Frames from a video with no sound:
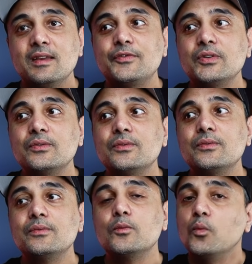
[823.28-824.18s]
if
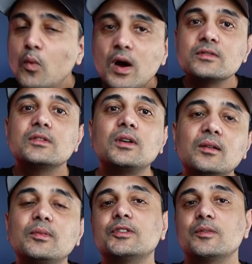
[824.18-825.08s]
you want to talk
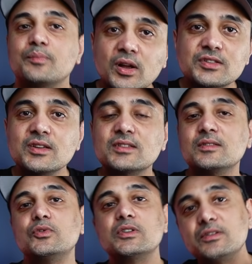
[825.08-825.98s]
about your projects and
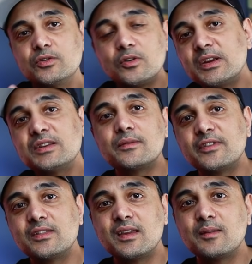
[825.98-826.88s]
more
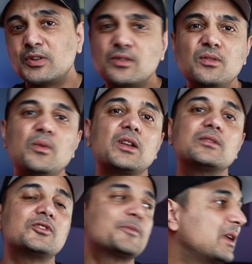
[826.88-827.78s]
domain-driven thing, but you don't want
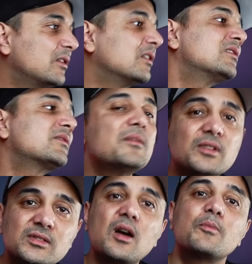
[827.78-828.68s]
to spend another 3
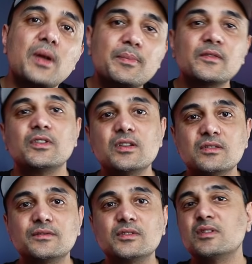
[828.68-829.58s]
months now prepping for
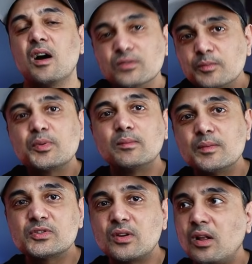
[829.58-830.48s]
interviews and how to
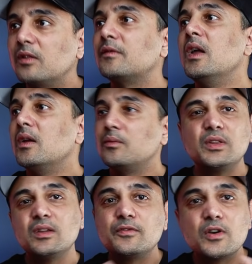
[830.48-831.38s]
problem solve
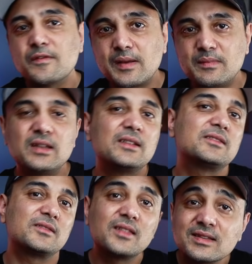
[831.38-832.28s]
within 45 minutes
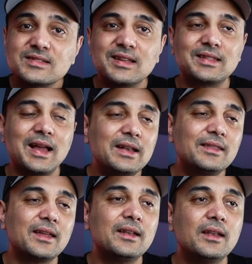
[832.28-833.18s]
or things like that,
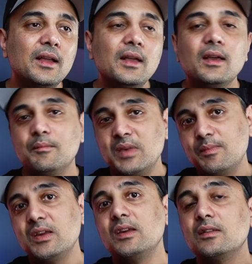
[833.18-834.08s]
then
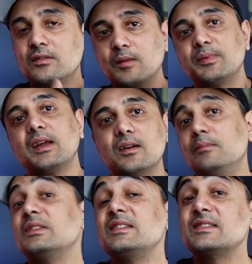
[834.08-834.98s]
maybe the top tech
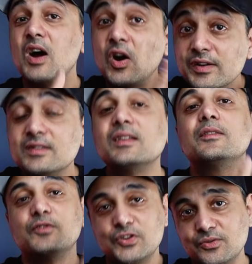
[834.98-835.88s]
company aren't
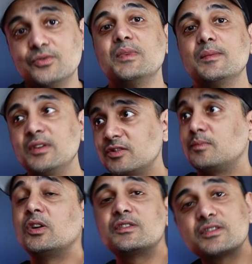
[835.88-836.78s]
for you. Maybe
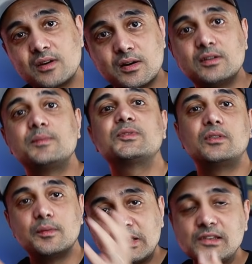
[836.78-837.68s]
smaller startups
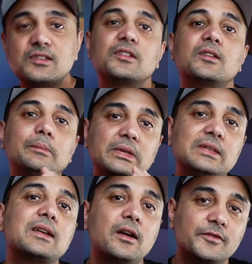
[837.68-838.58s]
or middle tier
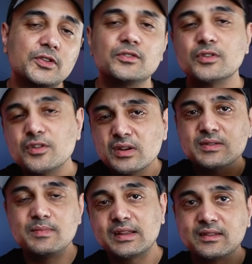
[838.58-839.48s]
companies are for you. So you can
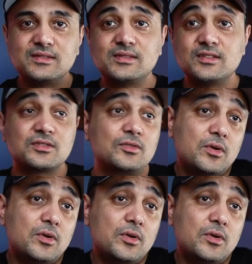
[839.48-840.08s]
make the decision,